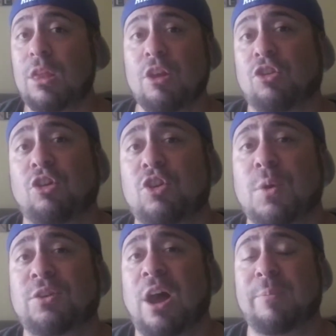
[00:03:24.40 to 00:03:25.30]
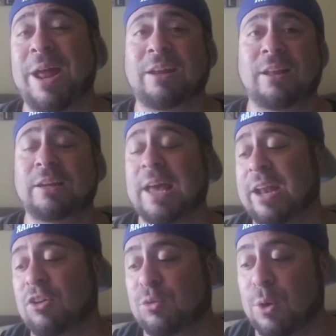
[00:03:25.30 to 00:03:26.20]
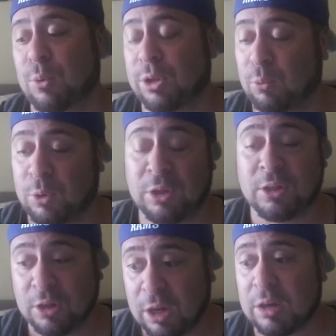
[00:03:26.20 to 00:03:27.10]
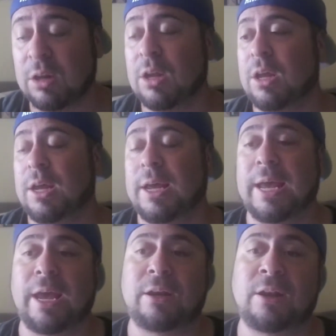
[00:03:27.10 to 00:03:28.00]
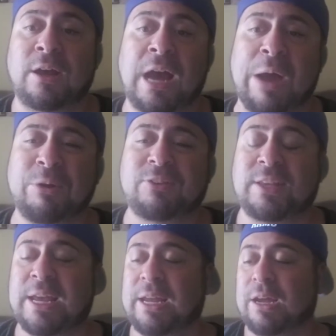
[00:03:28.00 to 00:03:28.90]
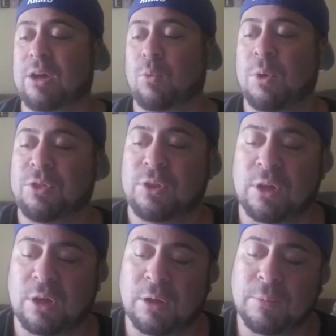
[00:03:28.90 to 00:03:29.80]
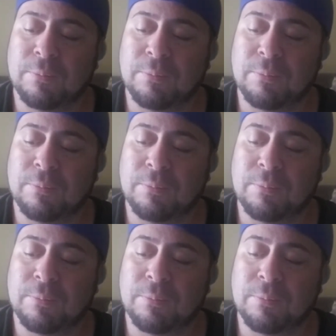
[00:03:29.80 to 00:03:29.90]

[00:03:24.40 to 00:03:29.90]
So she was automatically like, Dad, you smell really good. And I would say with the